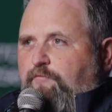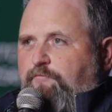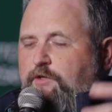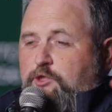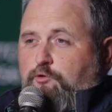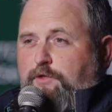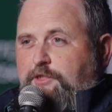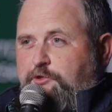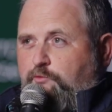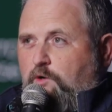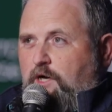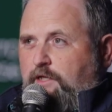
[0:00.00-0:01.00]
visual that
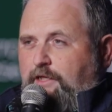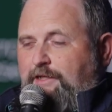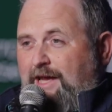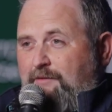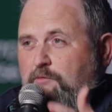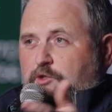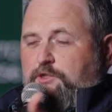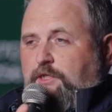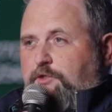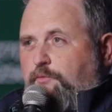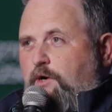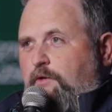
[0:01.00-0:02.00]
you want and that emotion
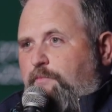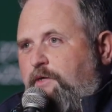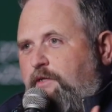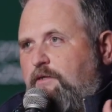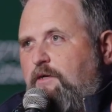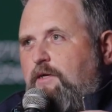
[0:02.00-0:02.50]
that you want, but